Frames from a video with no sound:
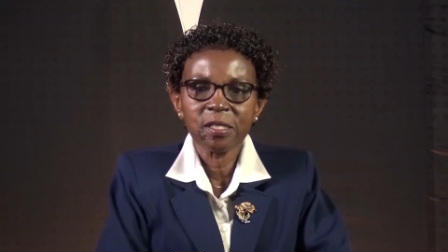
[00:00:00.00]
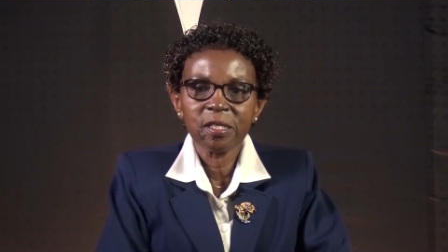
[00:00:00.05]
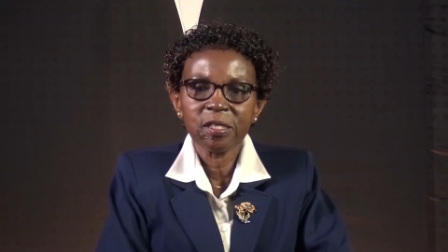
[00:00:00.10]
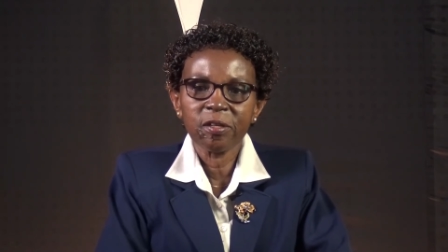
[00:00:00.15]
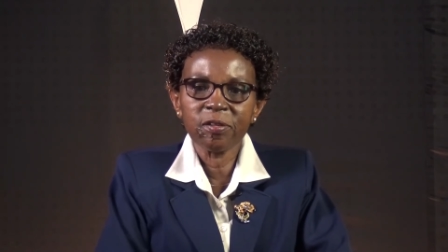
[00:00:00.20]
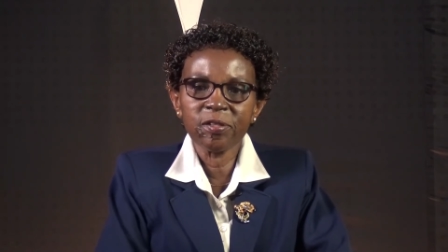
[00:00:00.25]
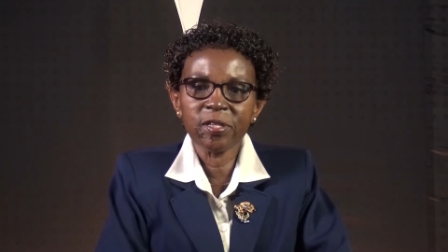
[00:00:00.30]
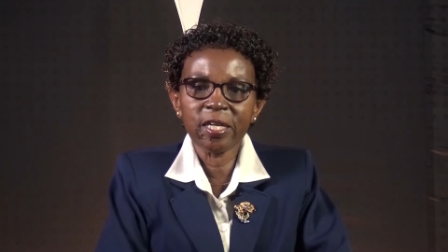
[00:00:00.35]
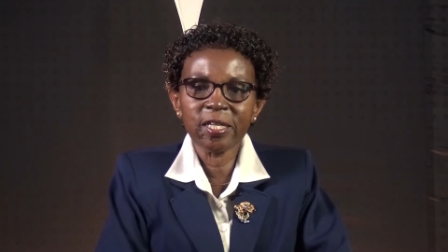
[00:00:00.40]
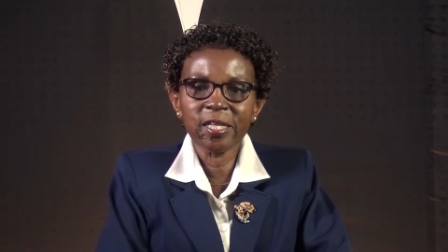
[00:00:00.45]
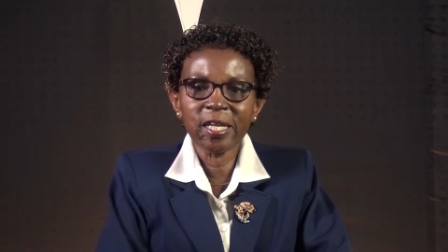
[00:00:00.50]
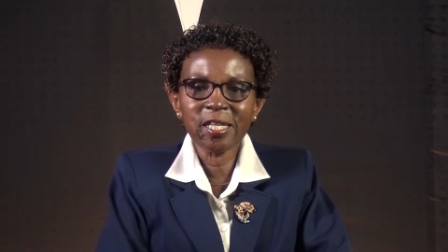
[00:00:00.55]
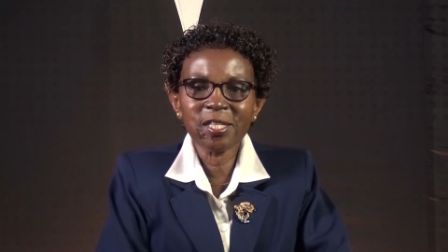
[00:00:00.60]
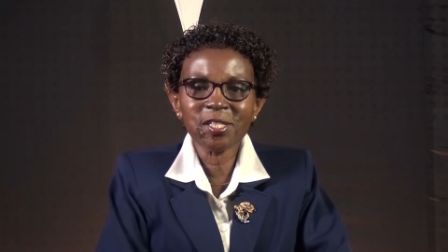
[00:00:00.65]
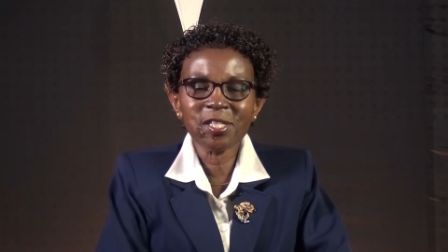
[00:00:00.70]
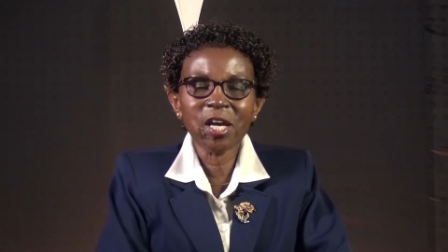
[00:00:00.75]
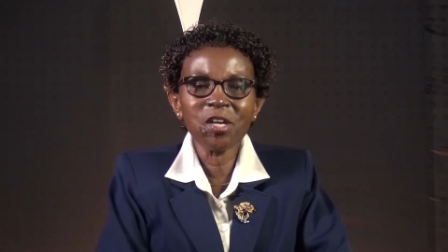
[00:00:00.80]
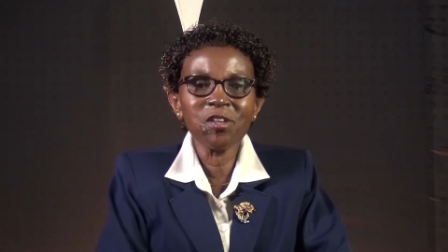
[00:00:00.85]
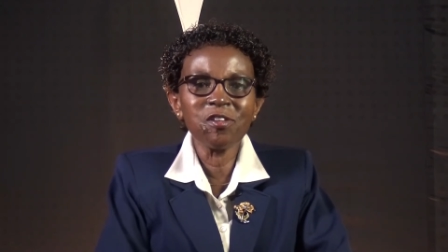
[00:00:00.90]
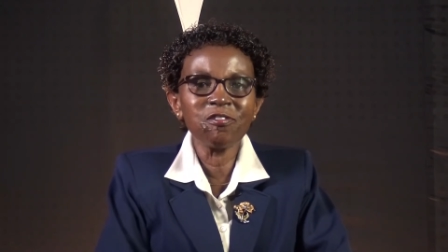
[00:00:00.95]
on the
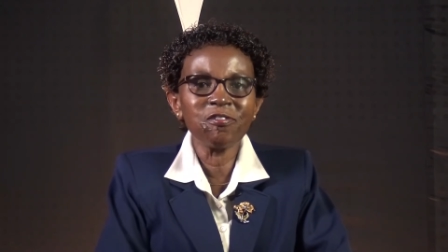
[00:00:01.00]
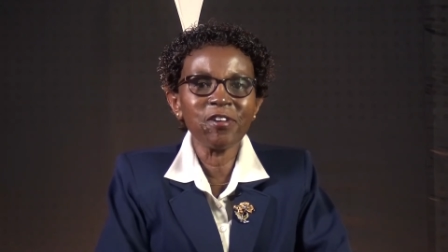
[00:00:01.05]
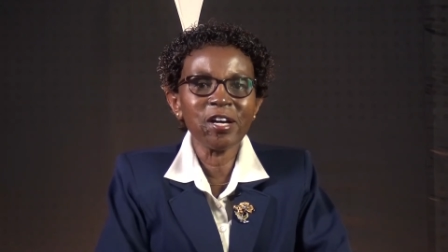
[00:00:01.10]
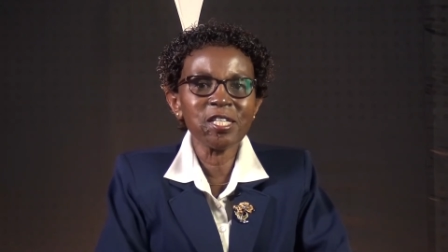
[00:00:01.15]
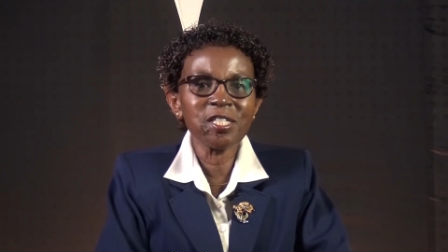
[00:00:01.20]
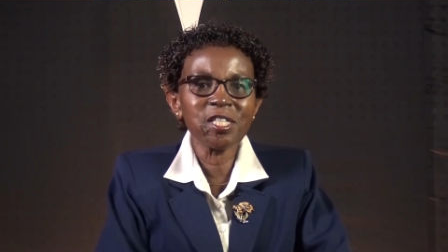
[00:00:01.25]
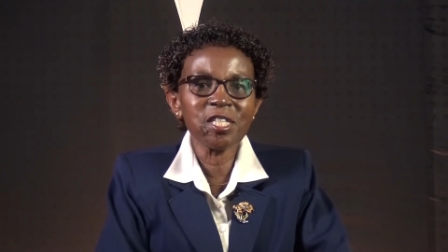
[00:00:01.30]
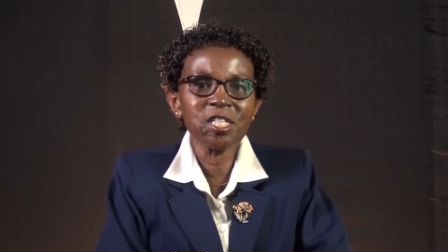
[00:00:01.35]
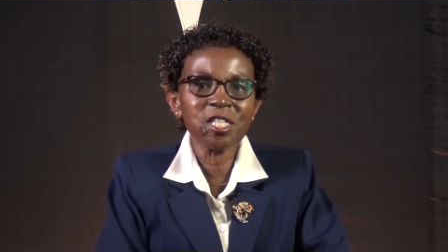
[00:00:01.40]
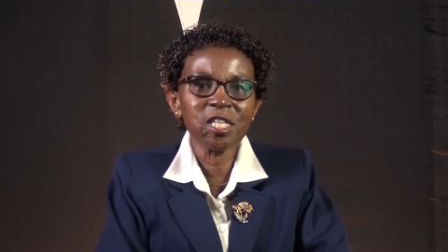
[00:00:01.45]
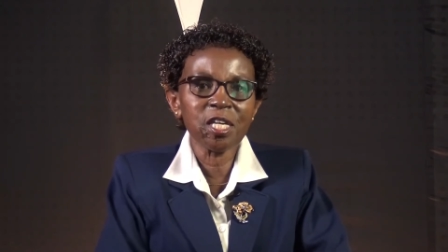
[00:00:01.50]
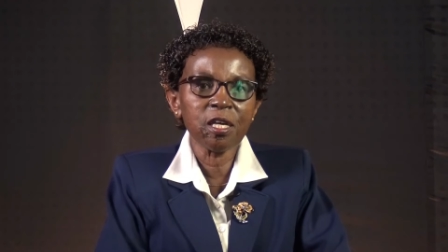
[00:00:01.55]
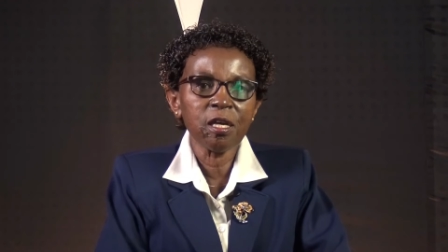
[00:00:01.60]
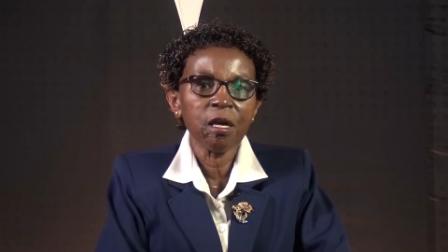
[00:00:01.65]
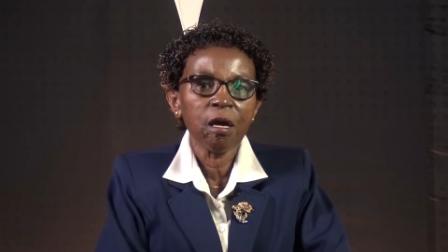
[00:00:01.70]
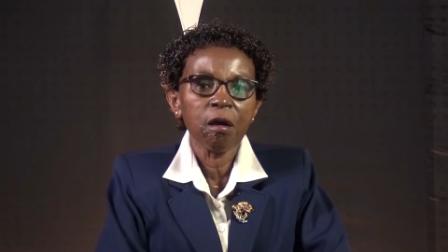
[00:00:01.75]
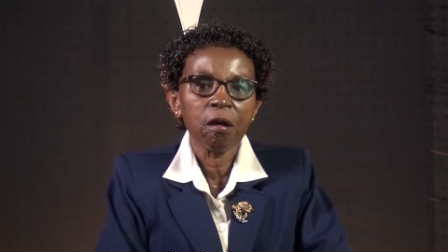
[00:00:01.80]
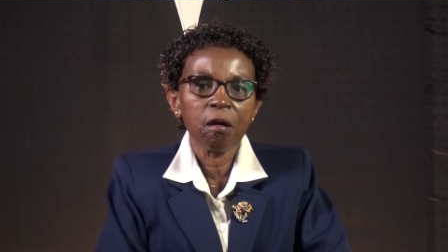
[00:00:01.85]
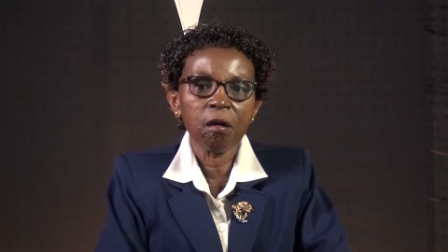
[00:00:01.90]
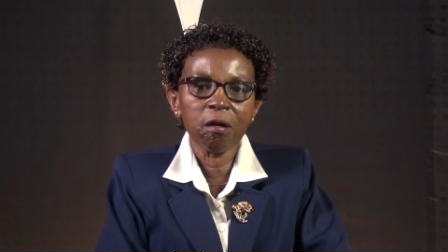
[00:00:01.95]
Daystar University
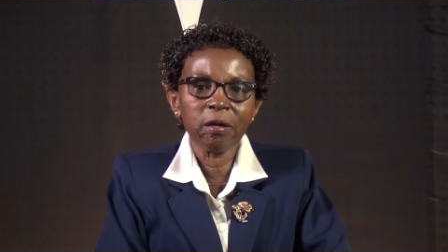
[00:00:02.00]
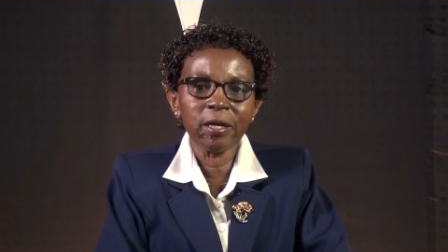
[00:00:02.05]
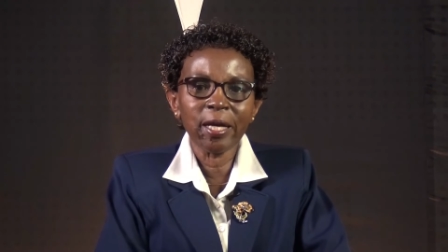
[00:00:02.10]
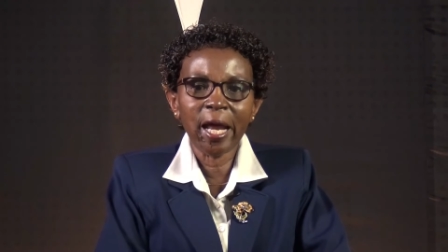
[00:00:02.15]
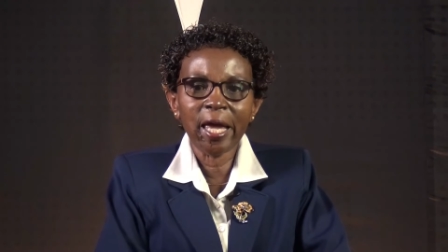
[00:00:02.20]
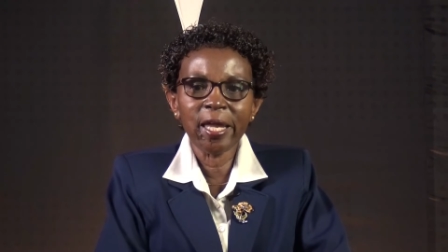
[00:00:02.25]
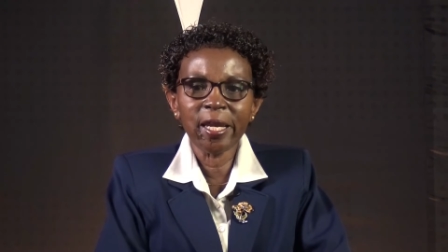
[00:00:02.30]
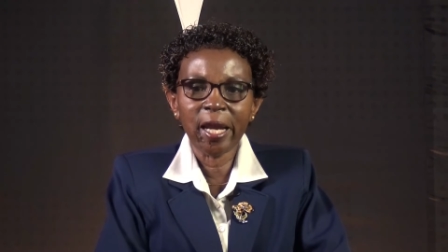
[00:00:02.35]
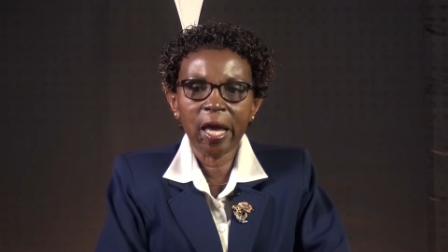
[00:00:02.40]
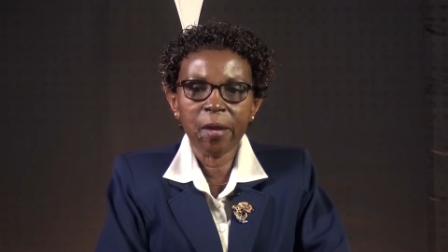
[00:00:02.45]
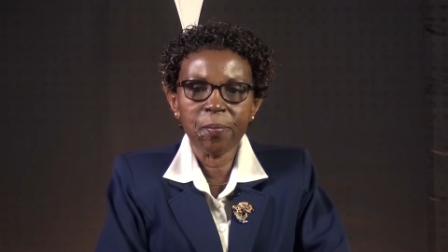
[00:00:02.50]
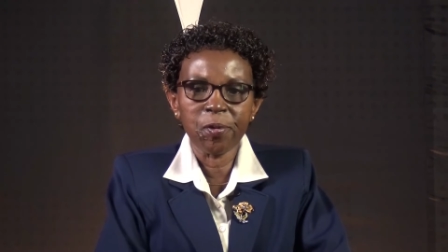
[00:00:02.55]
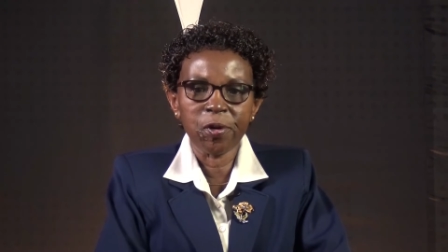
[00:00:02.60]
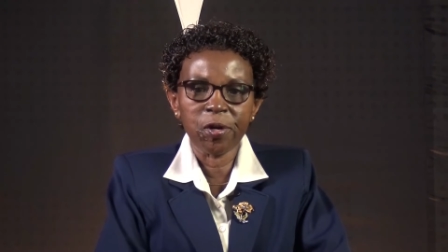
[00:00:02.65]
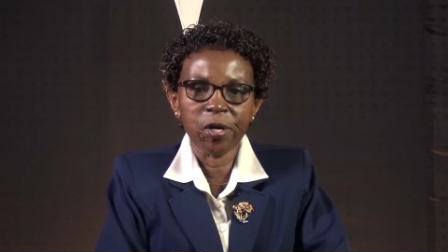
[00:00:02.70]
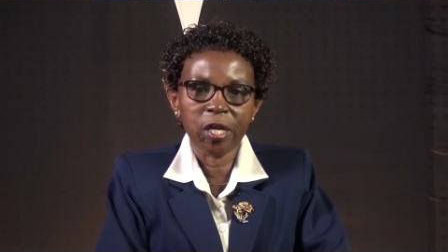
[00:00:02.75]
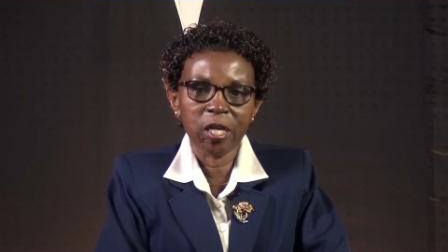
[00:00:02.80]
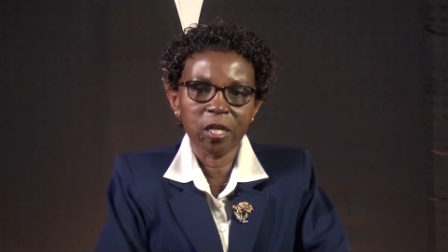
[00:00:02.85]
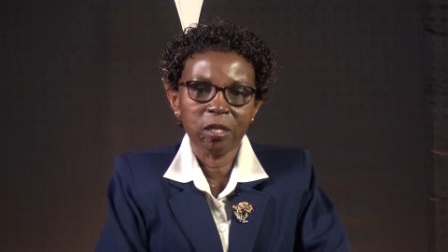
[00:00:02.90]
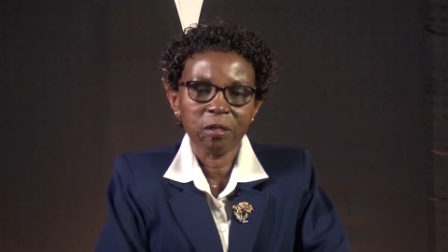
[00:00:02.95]
online library.